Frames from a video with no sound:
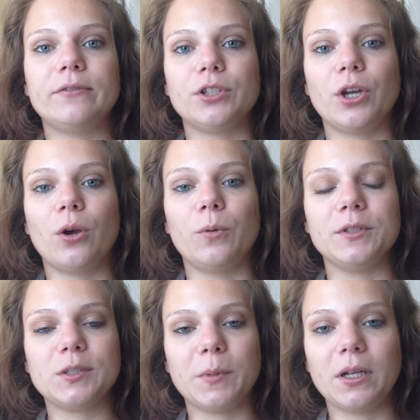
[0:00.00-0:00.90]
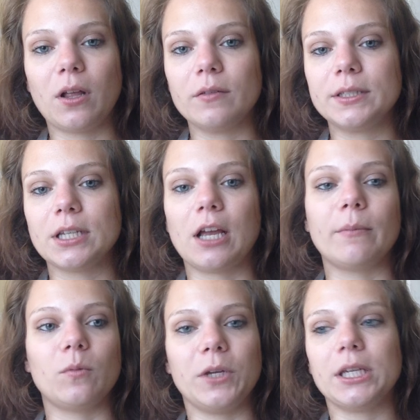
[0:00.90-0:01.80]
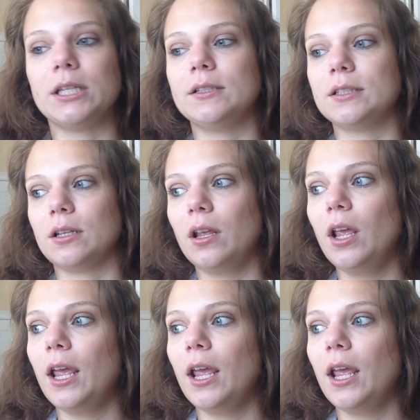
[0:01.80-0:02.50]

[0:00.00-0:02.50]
to go and spend all this time on weekends and